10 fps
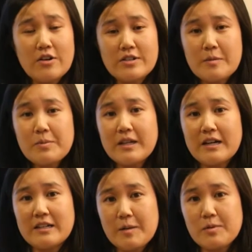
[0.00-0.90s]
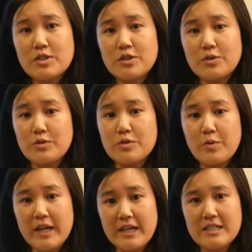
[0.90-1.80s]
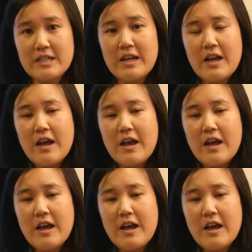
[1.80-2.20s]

are simply unable to lose weight,